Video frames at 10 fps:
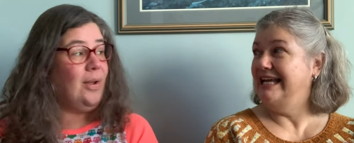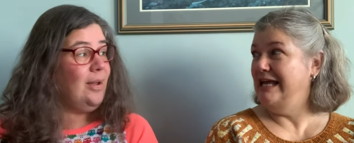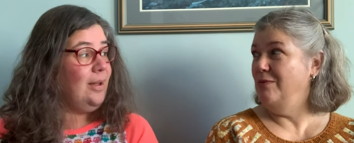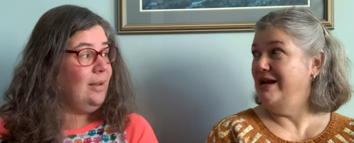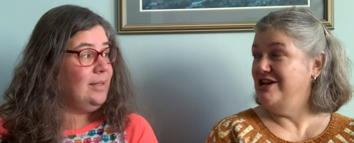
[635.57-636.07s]
Speaker 1: Like
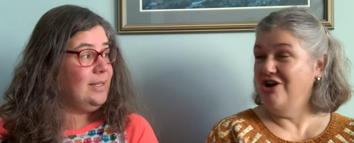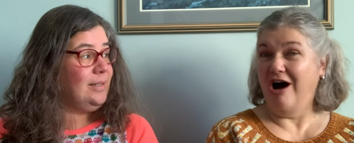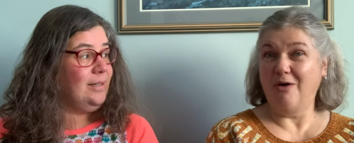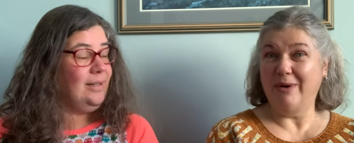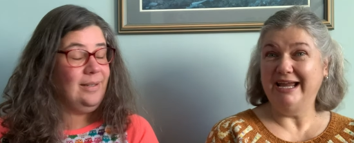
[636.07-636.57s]
he would
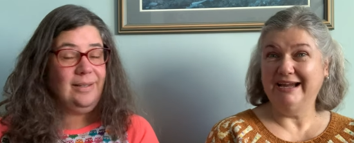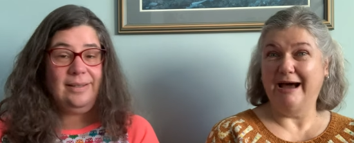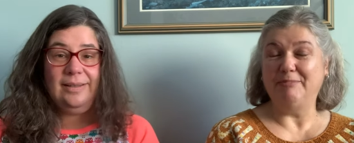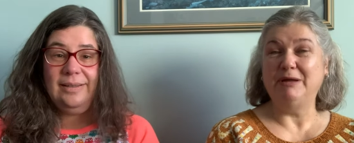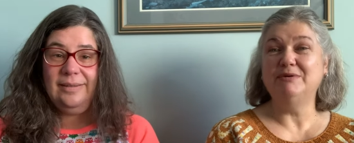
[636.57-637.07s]
not wake
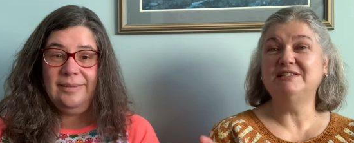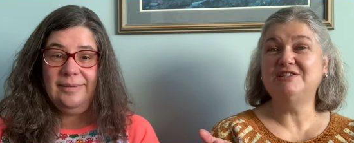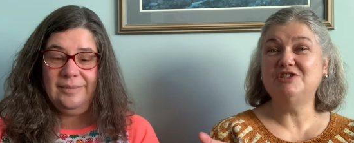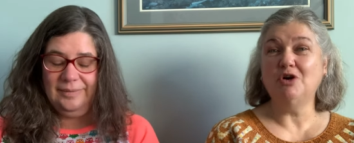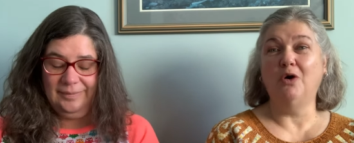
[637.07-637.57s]
up. He was
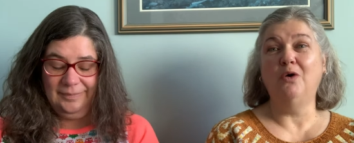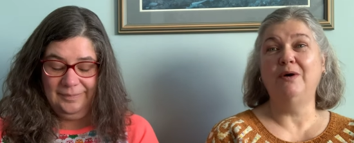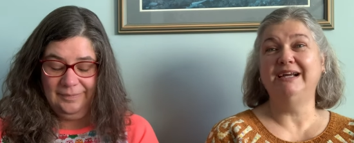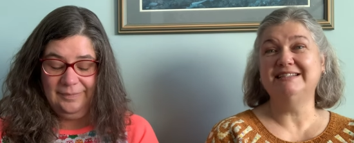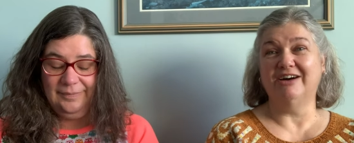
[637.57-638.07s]
so
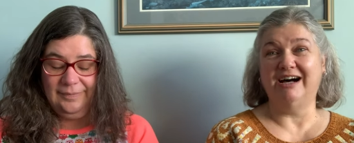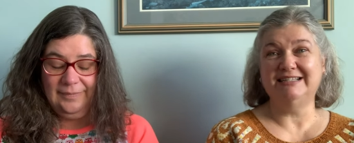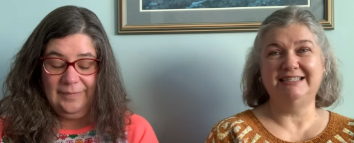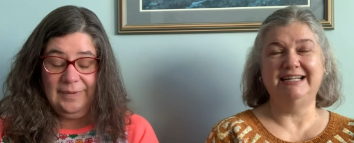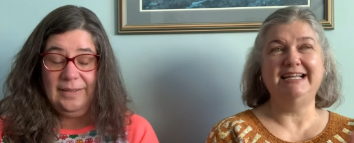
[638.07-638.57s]

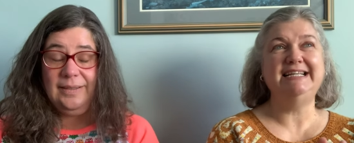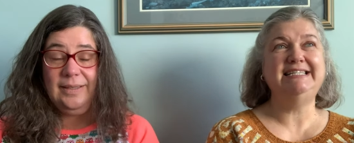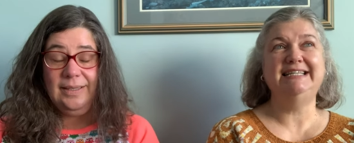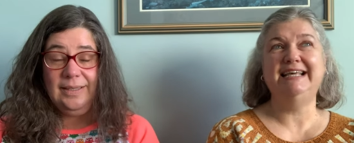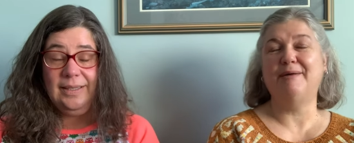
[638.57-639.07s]
exhausted. And he
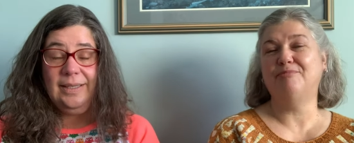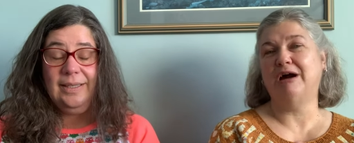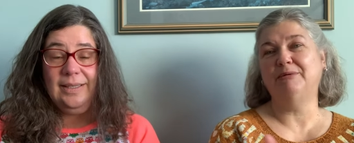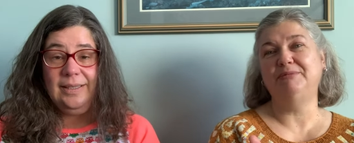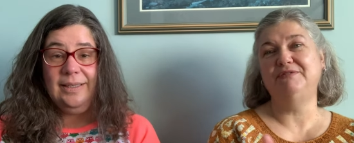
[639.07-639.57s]
did that
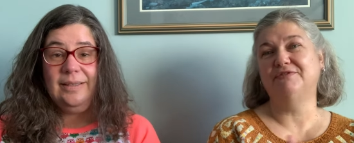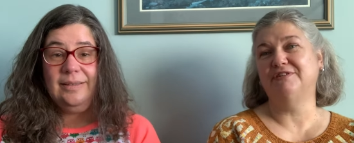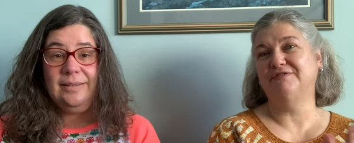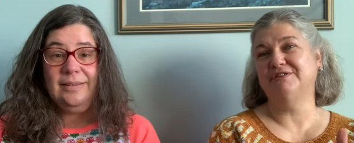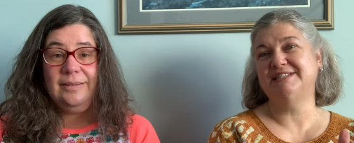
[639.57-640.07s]
probably for the
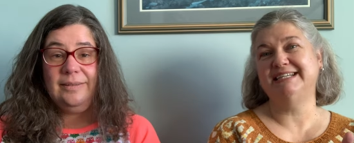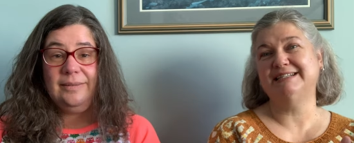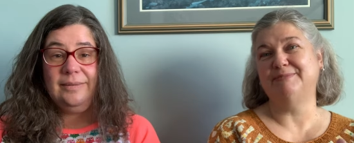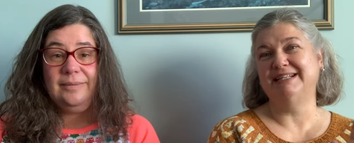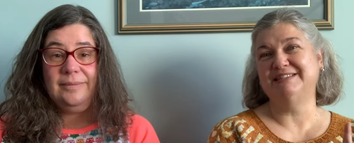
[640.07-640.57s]
first
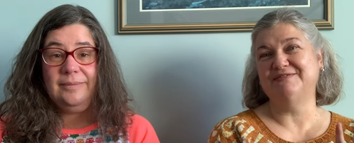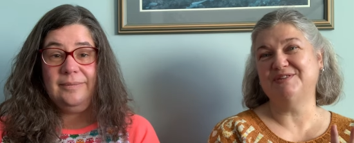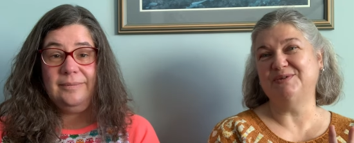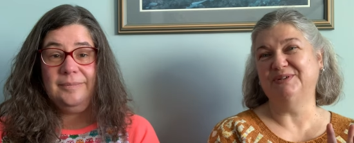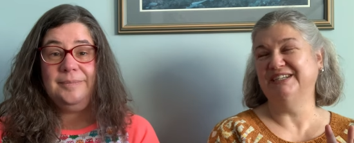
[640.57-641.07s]
six months of
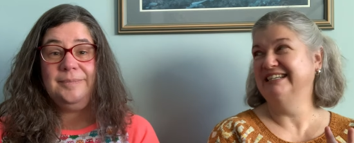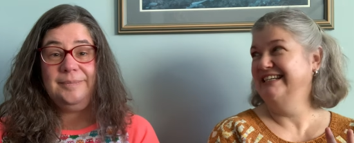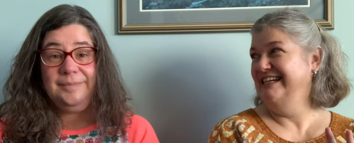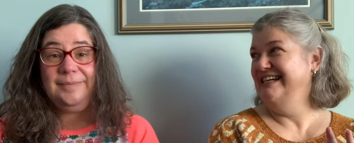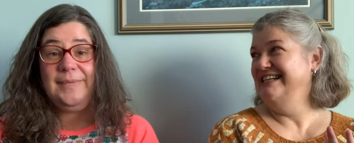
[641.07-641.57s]
school.
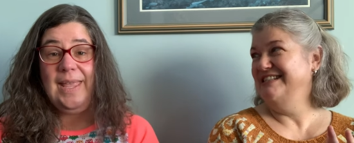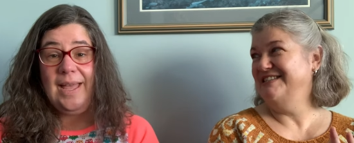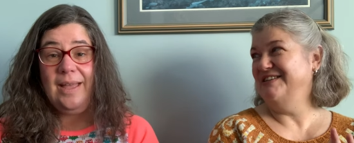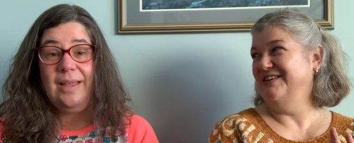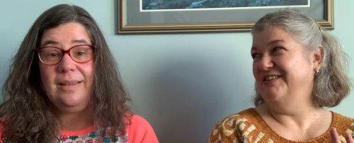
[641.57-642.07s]

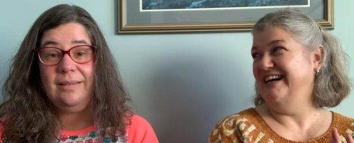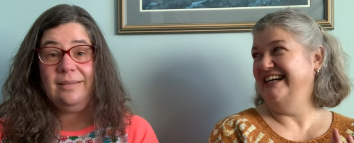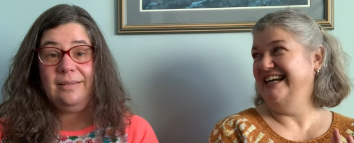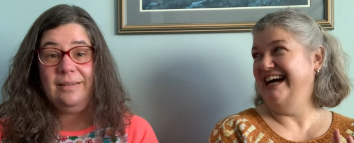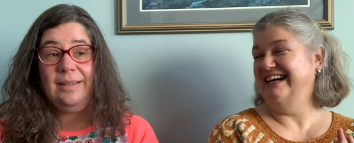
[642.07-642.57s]
Speaker 2: Yeah. So, uh,
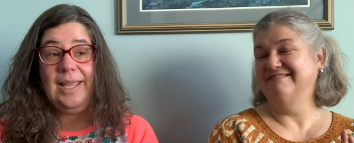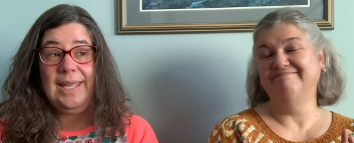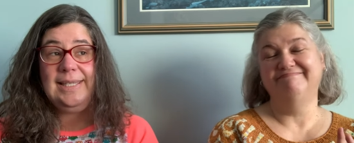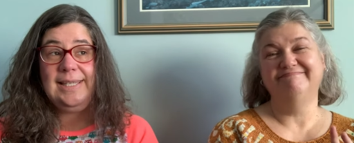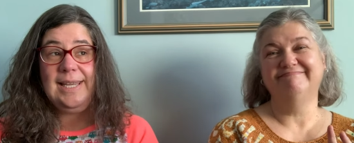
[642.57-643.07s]
yeah.
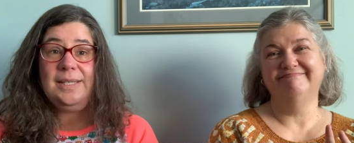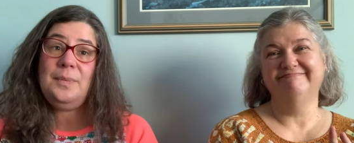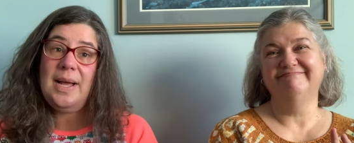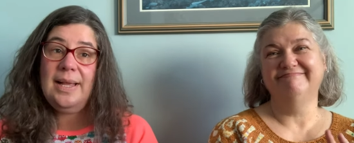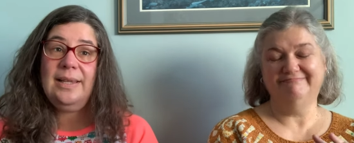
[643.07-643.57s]
It's, it's,
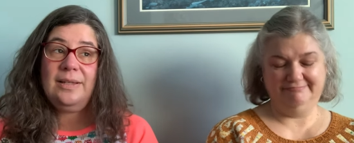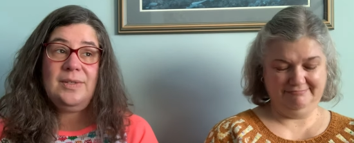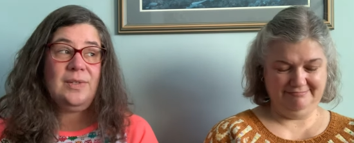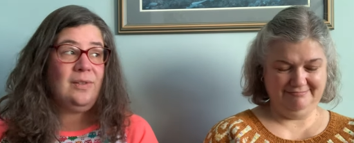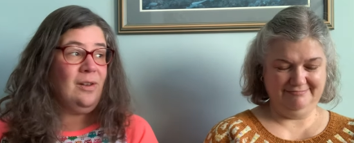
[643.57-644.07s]
well,
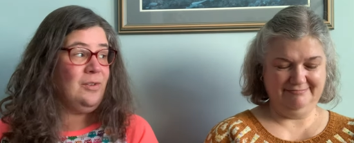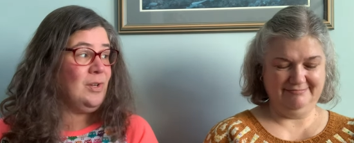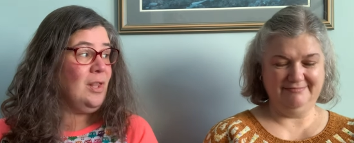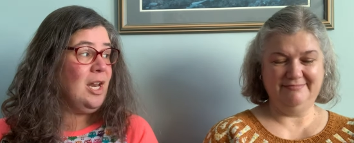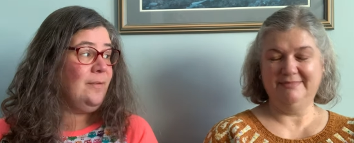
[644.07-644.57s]
it's, there's a
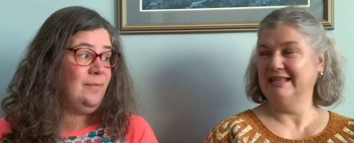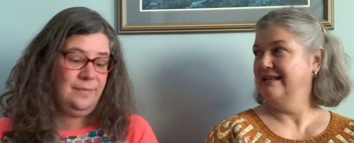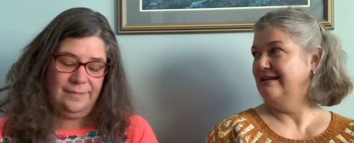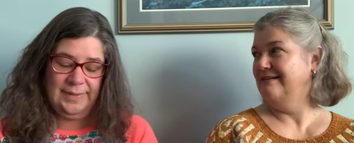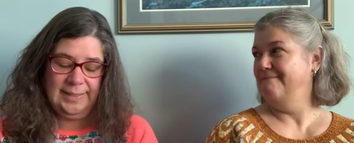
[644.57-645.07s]
lot of
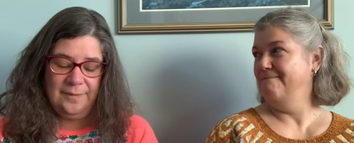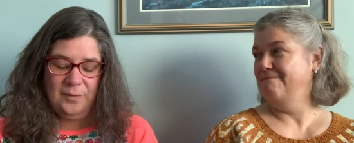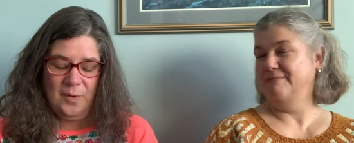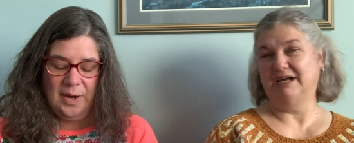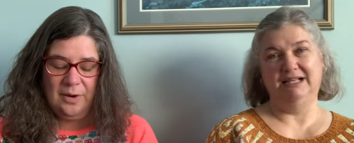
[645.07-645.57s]
stuff
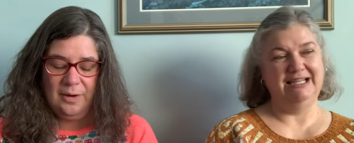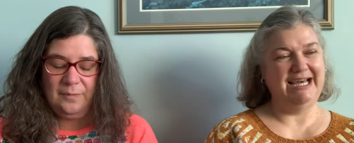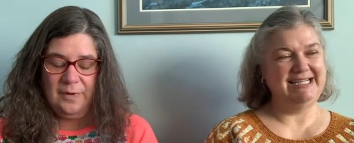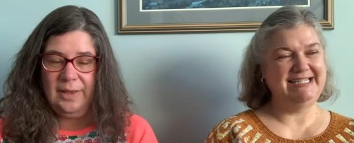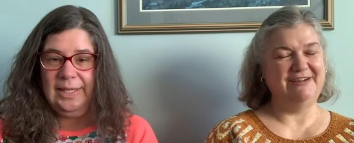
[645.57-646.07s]
going a
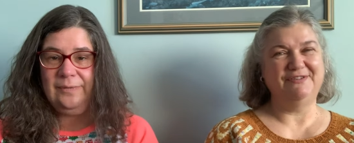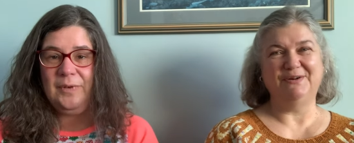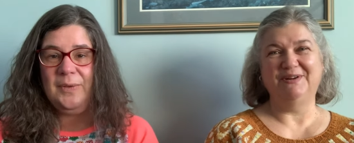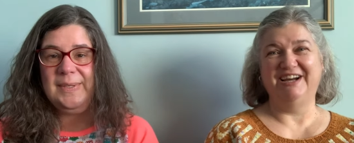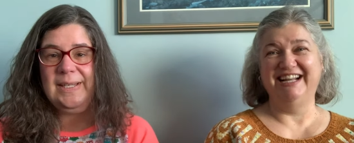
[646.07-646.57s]
on for, stuff for
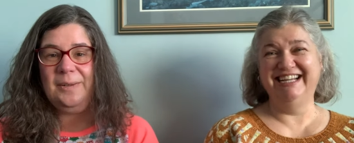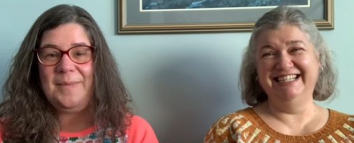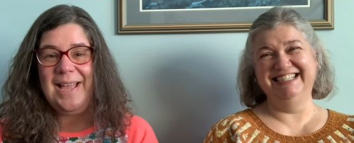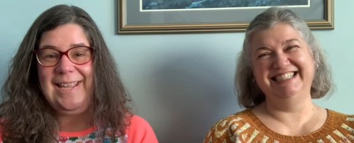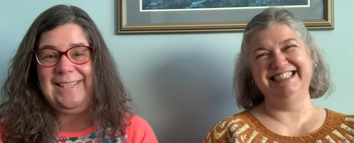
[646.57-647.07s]
going those on. little minds.